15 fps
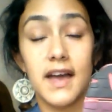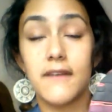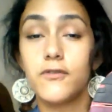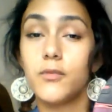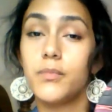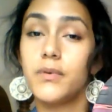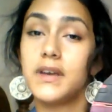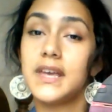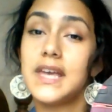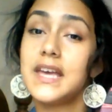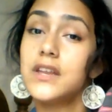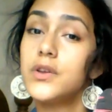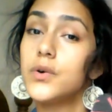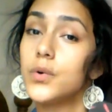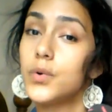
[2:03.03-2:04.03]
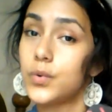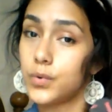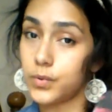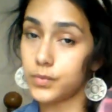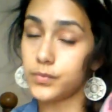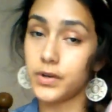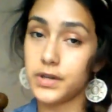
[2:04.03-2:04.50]
have you bring in your
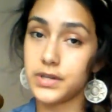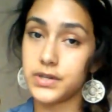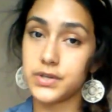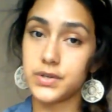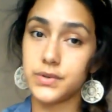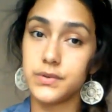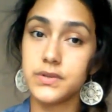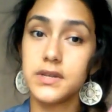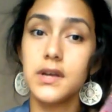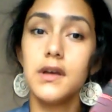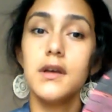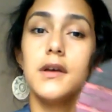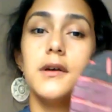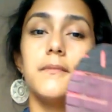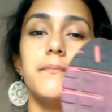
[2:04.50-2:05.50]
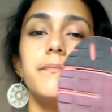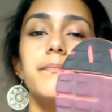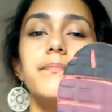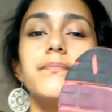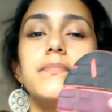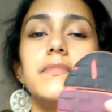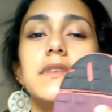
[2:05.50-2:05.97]
old running shoes,
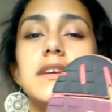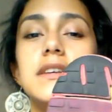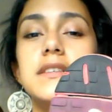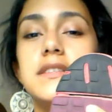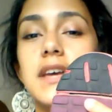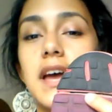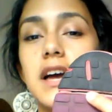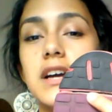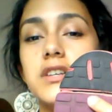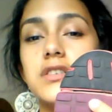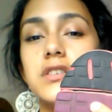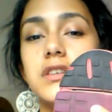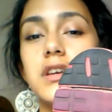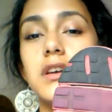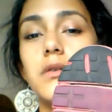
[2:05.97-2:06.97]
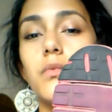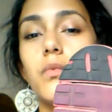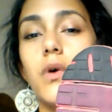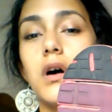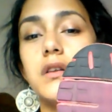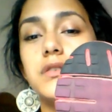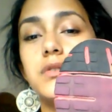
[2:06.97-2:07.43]
is they actually
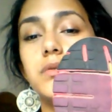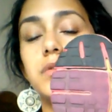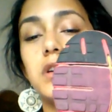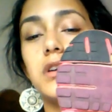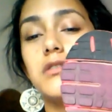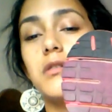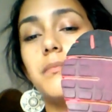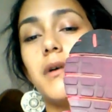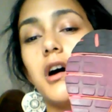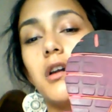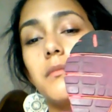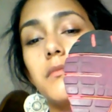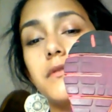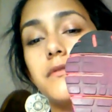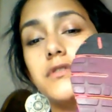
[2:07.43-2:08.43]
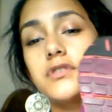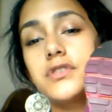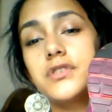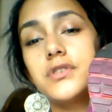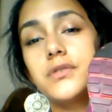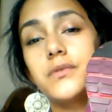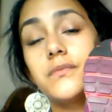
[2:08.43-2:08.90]
want to look at the bottom of your
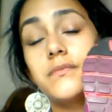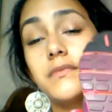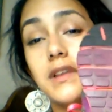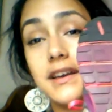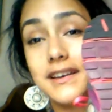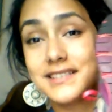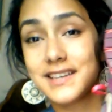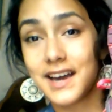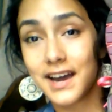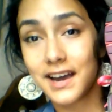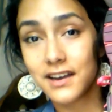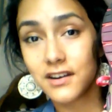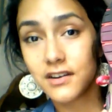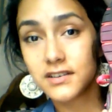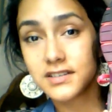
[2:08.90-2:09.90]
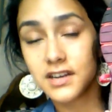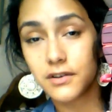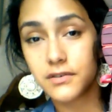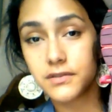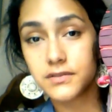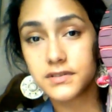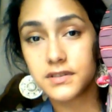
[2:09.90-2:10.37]
shoe. Like a tire
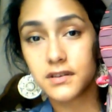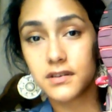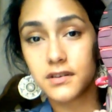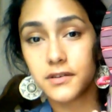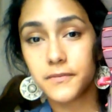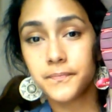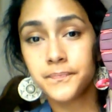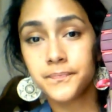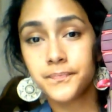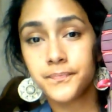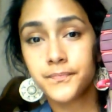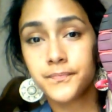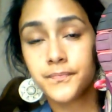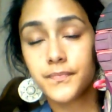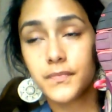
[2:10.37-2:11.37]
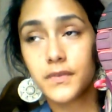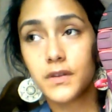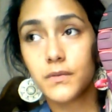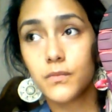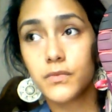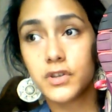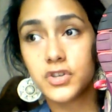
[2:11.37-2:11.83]
tells
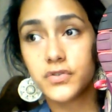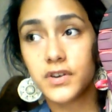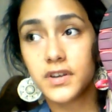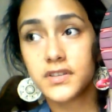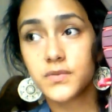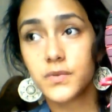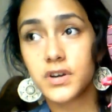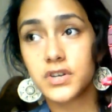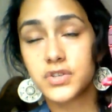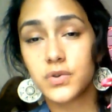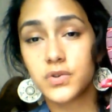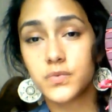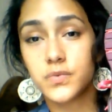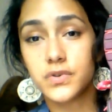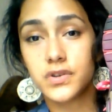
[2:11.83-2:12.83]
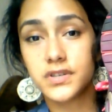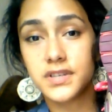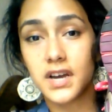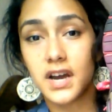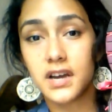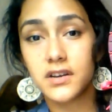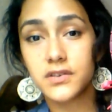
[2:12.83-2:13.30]
when the treads wear, it shows where your
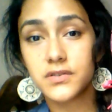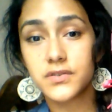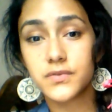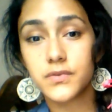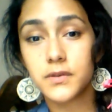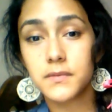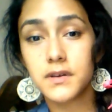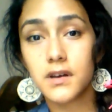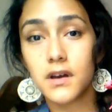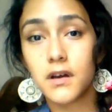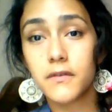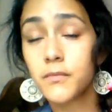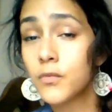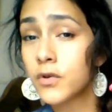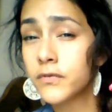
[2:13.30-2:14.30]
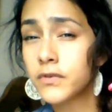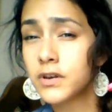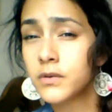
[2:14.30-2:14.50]
tire's rubbing off more